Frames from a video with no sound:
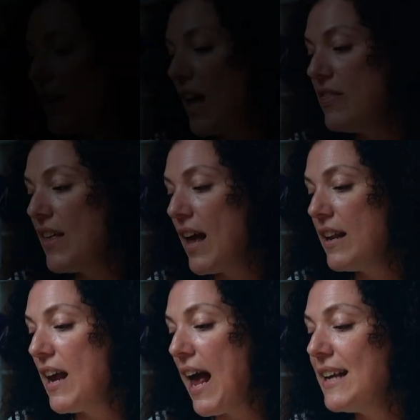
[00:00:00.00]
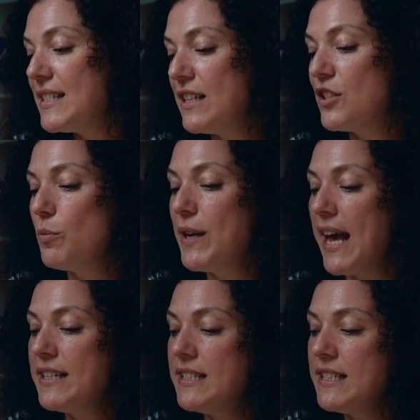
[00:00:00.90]
And then edit. So we
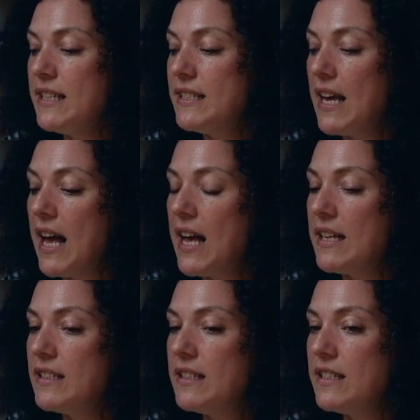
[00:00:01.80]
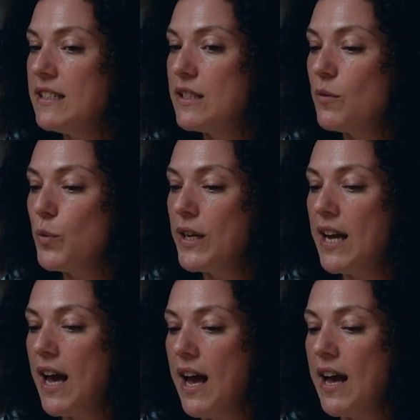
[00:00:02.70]
edited and we
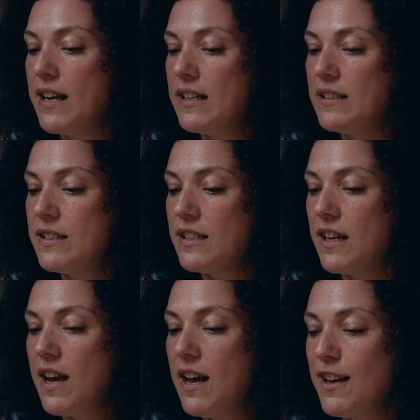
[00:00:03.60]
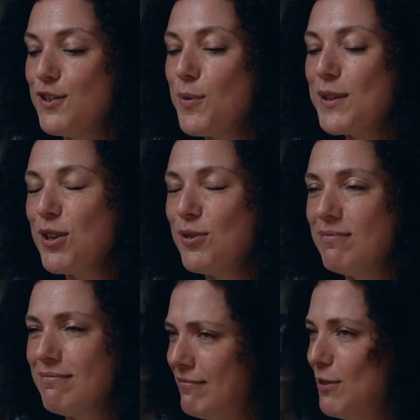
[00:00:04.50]
had,
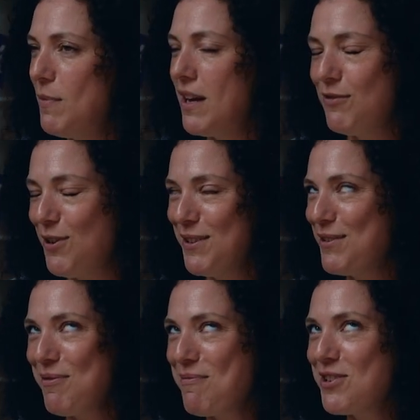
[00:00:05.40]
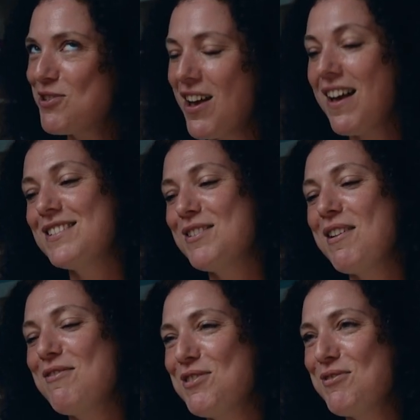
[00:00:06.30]
you may have noticed from this chat, I
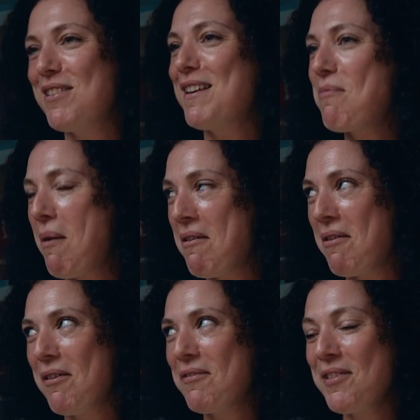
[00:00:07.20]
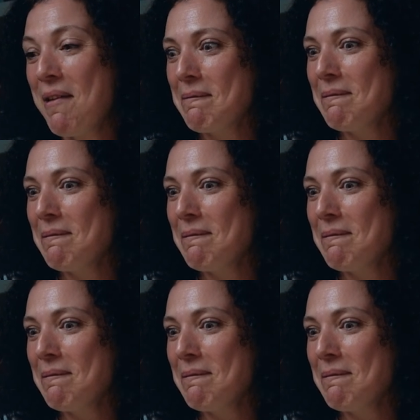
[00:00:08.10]
don't ever do things by halves.